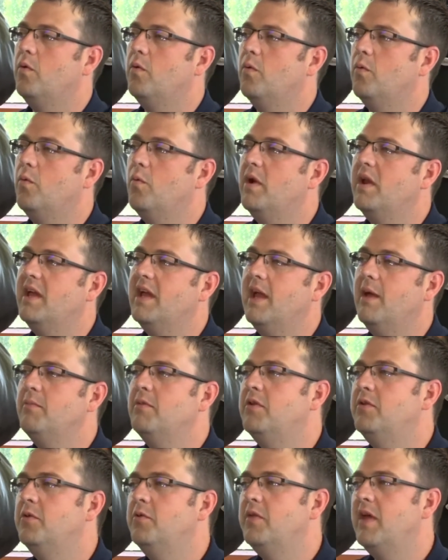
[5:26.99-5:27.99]
when it
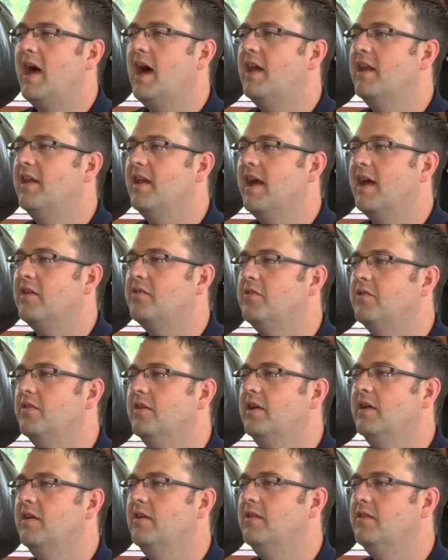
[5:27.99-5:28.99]
came to do that and
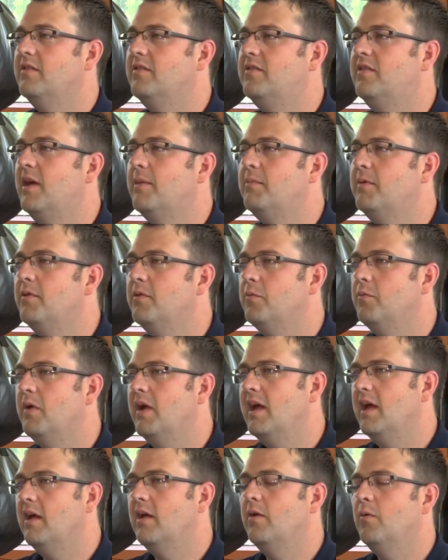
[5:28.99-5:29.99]
actually step in the
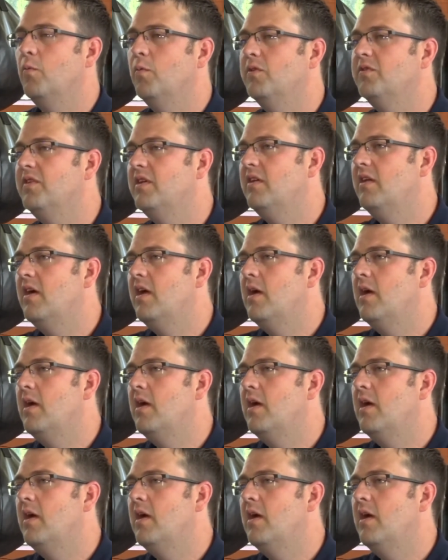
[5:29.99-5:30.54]
ring, was it?